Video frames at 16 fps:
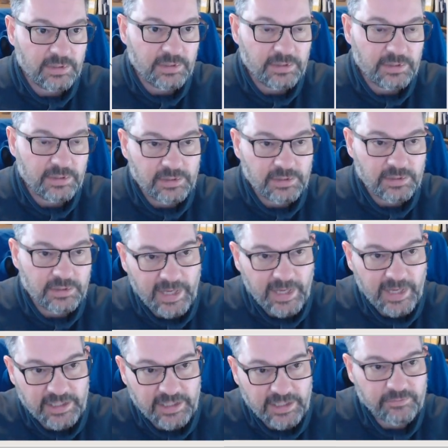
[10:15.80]
adding
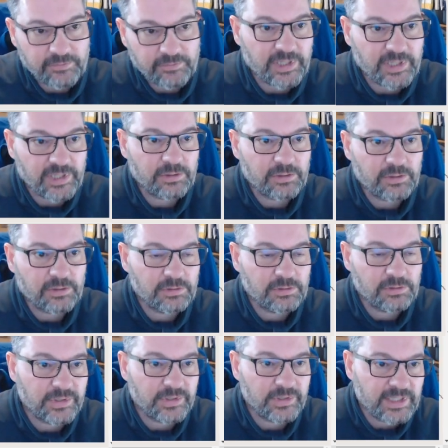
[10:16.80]
the
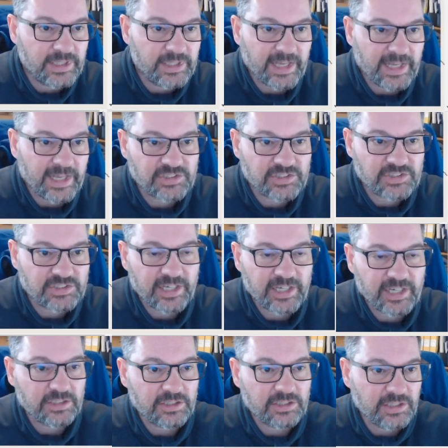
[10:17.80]
and scale
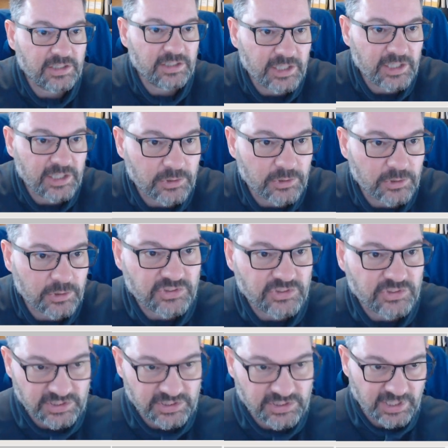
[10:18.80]
equals 16.
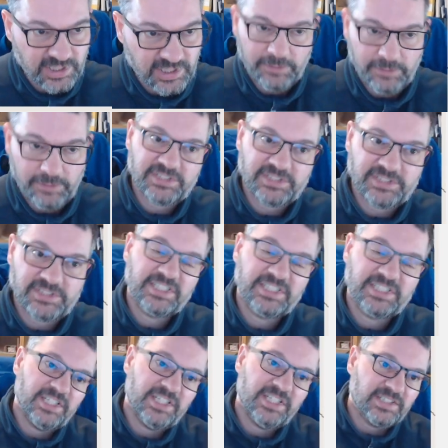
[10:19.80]
And this isn't
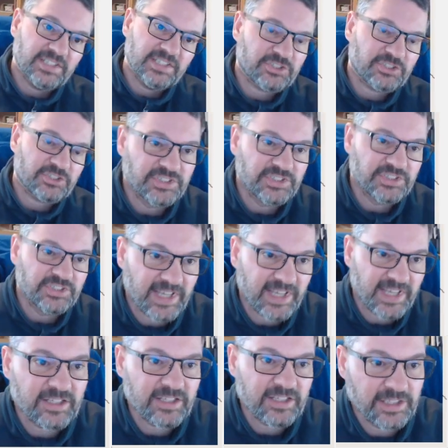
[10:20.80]
actually scaling, it's
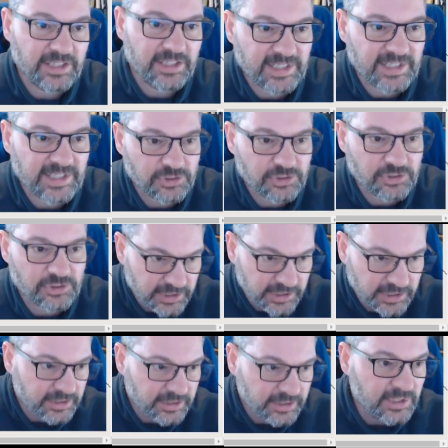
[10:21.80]
actually
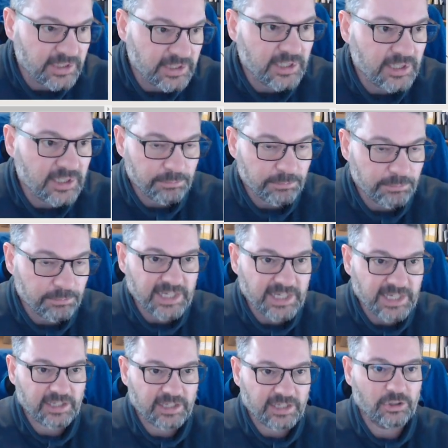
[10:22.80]
making it
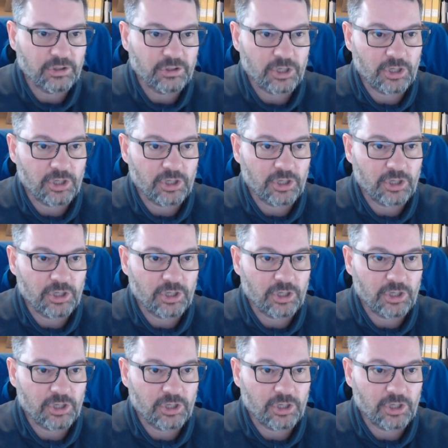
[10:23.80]
larger.